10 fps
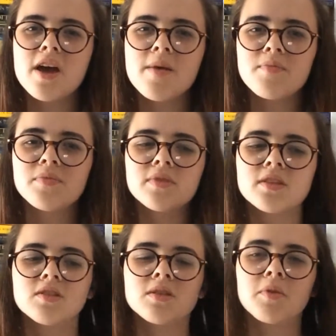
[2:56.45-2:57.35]

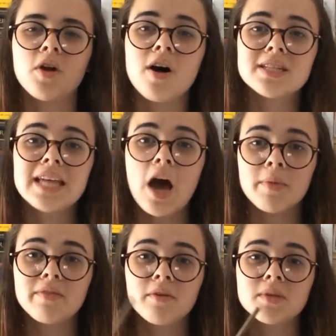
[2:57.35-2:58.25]
so someone asked how
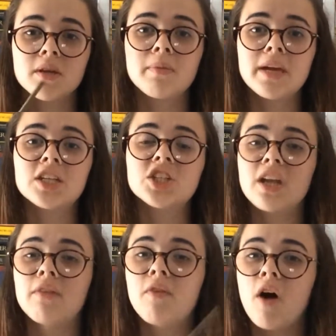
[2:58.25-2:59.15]
many films there'd be, and she
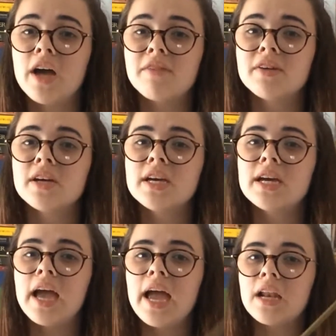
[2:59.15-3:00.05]
said 5
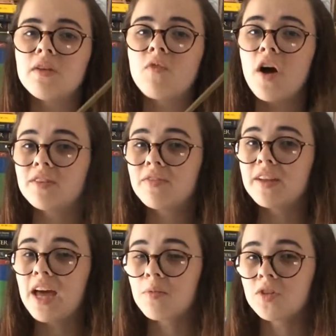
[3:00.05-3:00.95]
in 5
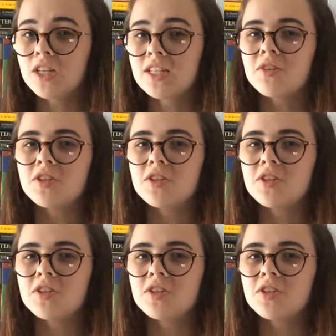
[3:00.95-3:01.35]
different languages.